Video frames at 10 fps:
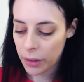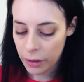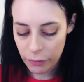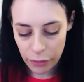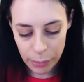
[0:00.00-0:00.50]

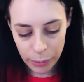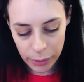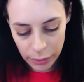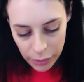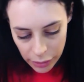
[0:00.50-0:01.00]
for a
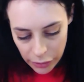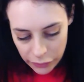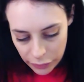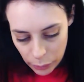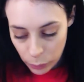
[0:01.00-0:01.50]
building.
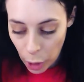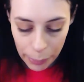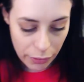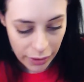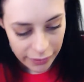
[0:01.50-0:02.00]
So
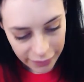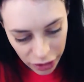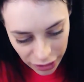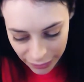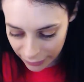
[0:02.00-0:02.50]
copyright,
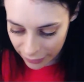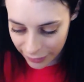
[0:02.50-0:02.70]
essentially,